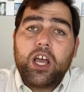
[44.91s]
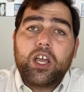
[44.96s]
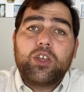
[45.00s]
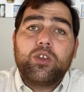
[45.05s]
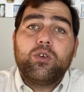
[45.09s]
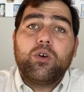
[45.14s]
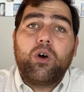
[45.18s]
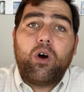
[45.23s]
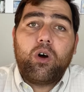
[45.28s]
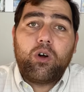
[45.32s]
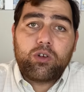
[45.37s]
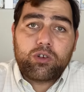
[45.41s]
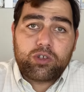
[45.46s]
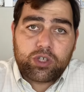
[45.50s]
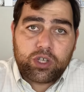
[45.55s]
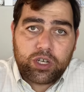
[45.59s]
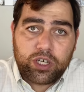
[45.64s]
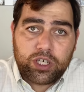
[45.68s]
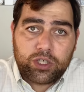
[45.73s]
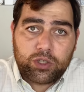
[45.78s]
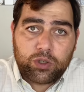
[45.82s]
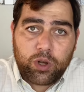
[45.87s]
You also
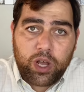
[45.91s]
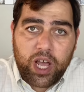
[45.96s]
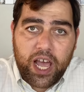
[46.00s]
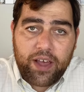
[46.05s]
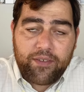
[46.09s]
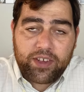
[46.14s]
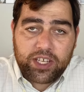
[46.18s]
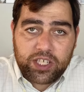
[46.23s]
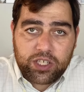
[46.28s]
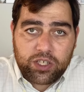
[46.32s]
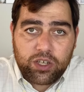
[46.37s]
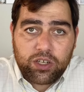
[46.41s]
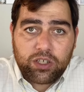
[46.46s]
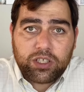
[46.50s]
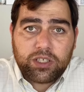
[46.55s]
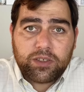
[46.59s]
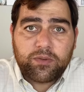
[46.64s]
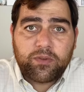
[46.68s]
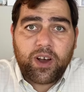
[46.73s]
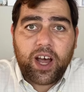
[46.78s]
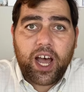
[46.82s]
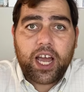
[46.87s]
need to have a
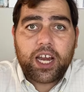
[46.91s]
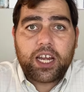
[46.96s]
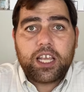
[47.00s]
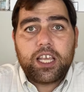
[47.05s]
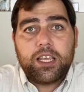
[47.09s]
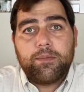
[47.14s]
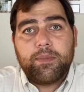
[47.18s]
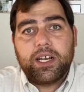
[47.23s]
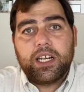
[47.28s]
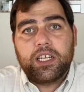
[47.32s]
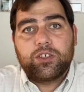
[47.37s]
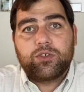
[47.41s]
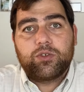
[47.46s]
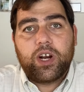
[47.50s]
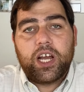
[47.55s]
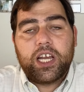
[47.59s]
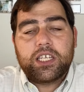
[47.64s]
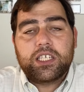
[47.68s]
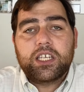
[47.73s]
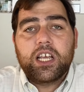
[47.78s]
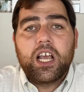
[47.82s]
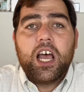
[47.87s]
certified email
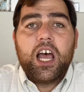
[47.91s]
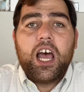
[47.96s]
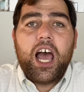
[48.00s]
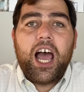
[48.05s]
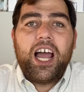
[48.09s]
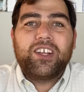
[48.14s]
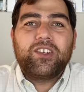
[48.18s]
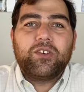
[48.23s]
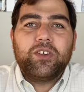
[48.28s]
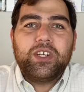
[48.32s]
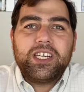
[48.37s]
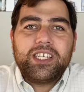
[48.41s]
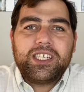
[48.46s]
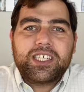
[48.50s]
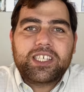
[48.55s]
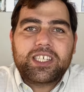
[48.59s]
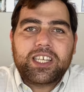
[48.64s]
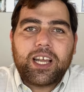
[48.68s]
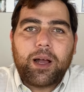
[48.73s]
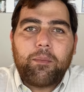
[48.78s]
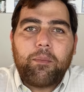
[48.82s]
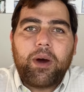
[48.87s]
address, and you need
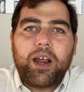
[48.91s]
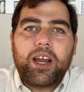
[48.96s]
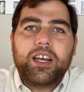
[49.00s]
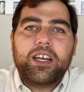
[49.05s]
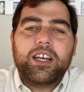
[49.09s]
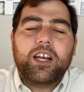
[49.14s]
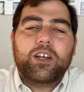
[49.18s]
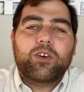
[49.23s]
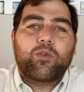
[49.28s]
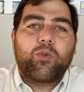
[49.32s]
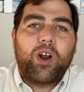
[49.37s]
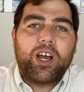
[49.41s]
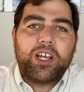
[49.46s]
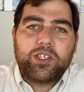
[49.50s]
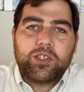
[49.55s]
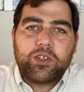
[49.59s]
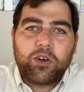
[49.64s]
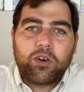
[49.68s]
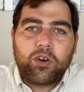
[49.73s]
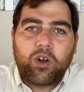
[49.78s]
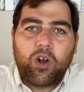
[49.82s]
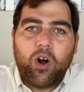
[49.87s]
somebody that runs
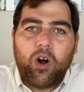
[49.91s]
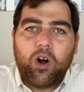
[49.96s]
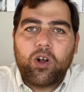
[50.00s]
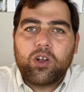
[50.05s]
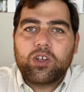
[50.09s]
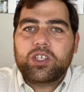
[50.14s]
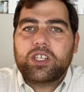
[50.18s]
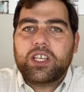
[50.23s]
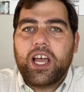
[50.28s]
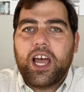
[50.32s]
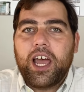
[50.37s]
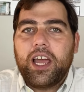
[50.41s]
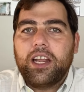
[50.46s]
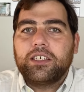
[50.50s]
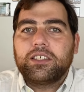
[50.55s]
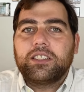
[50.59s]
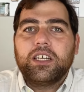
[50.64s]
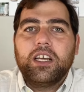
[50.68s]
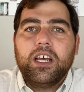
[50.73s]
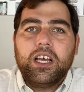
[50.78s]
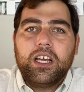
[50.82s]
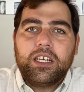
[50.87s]
your calls
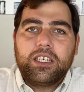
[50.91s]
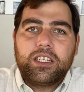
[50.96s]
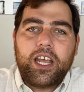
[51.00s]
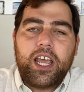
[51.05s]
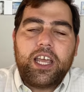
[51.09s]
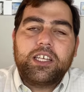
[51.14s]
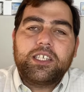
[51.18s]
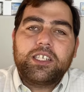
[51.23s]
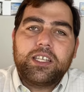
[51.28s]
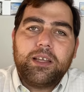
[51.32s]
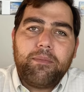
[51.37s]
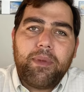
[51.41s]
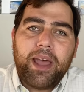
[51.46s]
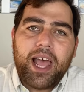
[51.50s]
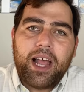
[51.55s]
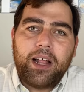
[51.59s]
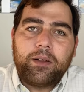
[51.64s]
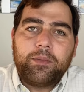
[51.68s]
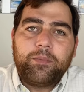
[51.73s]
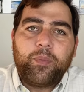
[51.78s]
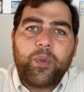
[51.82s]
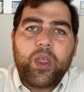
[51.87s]
and takes the
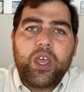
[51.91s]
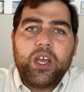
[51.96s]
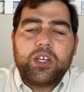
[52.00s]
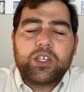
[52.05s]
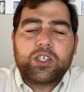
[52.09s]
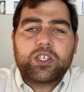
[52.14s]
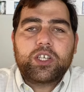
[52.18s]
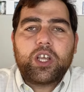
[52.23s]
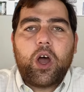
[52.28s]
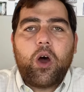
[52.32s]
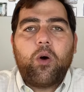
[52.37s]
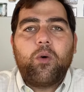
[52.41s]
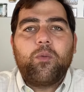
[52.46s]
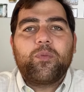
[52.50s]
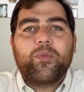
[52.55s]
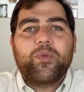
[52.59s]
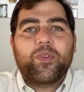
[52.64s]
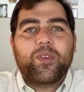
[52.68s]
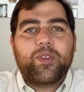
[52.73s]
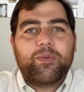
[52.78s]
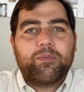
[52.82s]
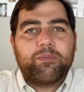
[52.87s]
mail. So
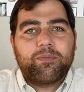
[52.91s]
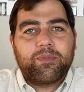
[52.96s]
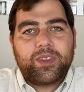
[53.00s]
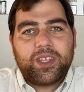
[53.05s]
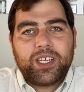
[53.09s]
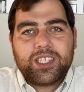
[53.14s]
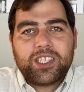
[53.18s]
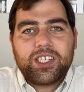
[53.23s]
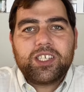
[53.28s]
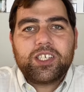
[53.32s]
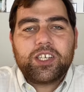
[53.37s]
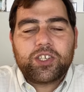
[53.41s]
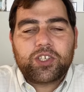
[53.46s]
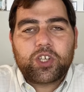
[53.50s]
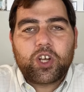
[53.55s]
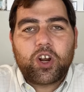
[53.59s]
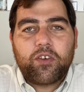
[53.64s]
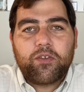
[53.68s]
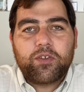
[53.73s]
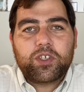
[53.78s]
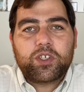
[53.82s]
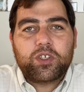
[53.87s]
this is a
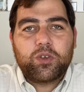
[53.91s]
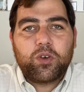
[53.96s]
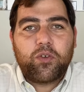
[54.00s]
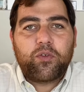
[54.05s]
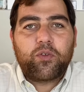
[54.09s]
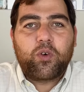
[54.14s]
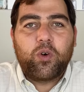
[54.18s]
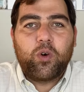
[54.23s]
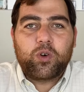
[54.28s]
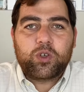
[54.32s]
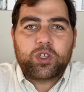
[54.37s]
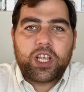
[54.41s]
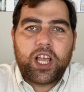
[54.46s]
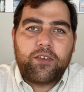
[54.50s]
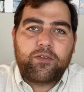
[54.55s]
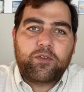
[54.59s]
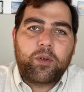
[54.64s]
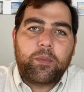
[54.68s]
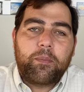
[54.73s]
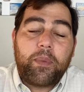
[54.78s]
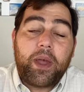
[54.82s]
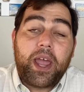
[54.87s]
service you of course have
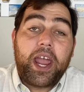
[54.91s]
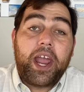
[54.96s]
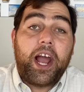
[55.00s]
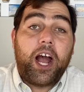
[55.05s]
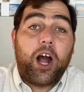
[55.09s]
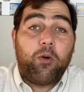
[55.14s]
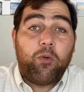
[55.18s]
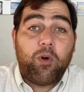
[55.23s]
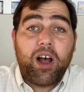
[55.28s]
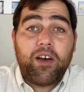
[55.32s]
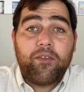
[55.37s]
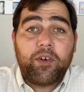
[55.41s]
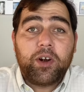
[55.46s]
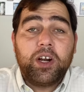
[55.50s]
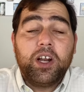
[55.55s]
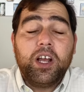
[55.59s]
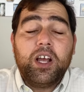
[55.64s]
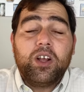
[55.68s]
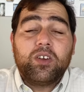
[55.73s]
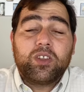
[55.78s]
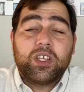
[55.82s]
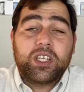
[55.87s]
to pay. However,
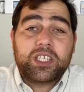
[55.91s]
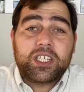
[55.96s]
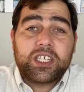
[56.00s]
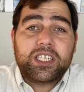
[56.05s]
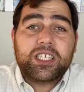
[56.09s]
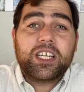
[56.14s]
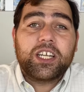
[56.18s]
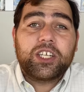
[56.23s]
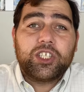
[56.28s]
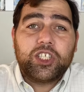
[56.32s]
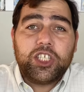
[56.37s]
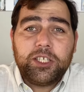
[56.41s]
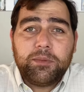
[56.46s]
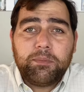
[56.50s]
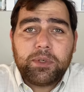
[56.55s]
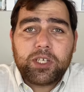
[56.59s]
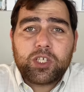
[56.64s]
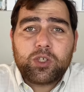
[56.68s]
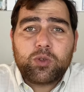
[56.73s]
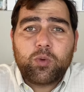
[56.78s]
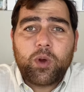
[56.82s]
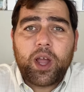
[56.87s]
this is the
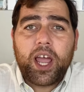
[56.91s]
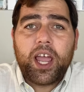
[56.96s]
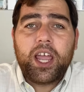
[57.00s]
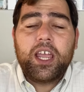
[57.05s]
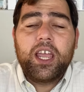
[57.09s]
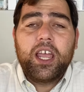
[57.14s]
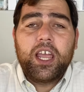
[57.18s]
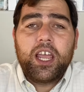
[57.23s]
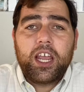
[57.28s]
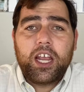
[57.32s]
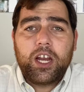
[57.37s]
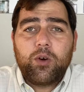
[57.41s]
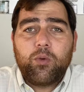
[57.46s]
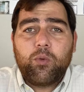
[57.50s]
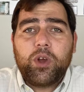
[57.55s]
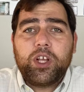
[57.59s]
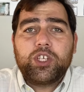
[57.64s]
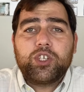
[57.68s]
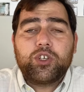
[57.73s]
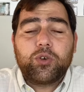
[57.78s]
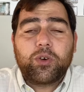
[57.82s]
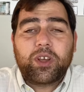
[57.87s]
cheapest way in
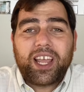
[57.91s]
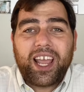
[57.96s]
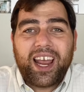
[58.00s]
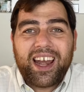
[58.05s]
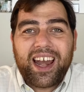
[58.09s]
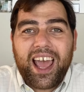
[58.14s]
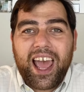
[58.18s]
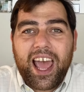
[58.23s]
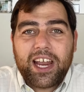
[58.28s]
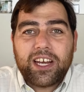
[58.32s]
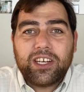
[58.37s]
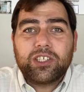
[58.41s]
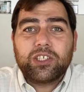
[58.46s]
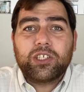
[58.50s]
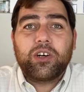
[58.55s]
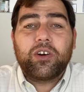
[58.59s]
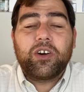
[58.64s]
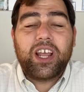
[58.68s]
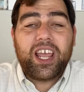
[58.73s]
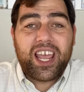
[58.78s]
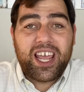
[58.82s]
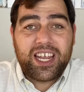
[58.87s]
which you can
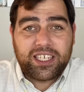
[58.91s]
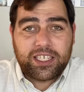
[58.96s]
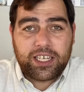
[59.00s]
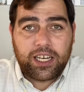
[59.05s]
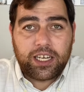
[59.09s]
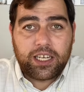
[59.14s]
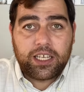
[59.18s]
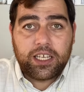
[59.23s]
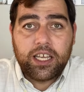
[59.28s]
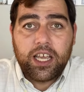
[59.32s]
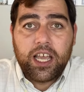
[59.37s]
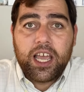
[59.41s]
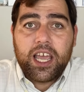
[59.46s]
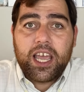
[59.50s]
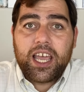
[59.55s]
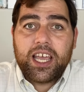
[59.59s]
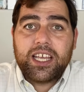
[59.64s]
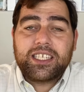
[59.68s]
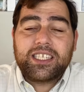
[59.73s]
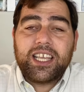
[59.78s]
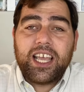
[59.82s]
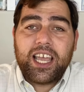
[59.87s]
enter Italy.
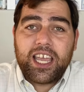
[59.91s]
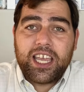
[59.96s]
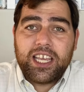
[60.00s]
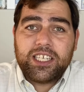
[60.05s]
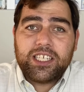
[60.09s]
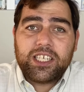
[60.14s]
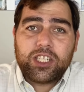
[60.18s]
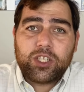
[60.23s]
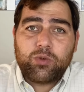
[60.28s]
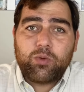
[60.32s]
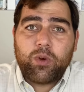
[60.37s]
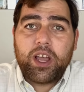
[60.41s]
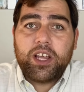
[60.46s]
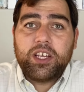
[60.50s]
It's the easiest way